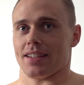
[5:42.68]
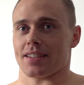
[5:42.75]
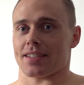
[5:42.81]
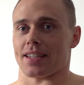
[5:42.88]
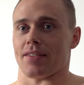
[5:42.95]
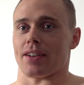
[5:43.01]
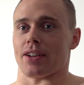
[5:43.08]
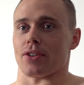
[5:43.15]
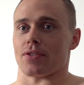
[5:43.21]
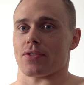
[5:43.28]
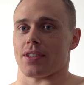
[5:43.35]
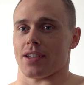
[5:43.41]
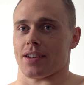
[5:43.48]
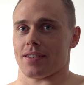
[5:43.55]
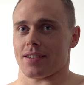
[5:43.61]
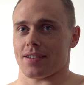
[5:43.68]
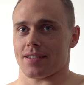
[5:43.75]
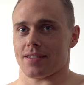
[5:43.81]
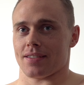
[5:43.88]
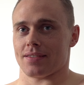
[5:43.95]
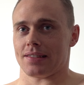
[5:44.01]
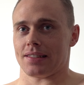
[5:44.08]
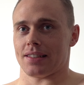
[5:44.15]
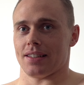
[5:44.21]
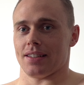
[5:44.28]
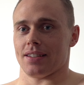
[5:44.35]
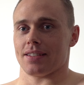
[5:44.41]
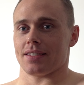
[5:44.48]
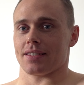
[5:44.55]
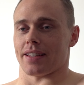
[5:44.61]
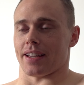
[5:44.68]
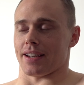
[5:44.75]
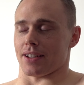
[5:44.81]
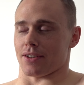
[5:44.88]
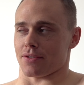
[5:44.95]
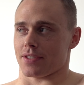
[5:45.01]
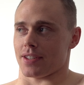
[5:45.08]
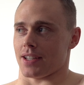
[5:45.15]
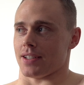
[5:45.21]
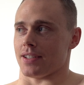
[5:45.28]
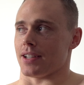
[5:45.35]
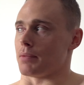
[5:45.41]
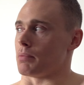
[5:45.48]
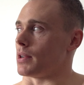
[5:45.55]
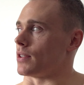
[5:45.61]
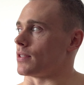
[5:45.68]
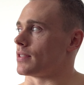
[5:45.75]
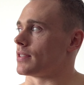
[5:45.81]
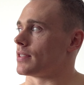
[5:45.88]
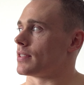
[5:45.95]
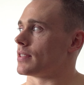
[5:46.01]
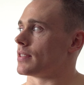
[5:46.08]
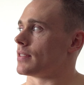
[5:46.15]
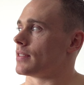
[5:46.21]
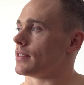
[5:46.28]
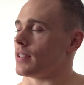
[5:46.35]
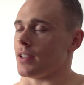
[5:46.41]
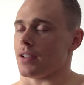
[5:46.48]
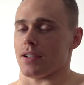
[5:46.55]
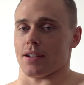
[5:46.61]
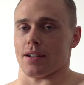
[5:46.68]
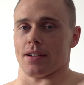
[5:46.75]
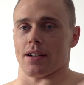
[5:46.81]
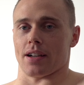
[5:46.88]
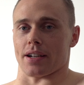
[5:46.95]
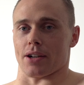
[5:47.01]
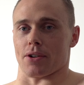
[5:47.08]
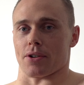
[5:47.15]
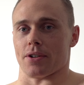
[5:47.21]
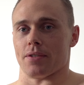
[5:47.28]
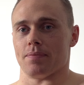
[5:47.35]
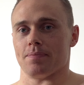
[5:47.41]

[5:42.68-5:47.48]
seven out of ten, ten out of ten in about uh, an hour.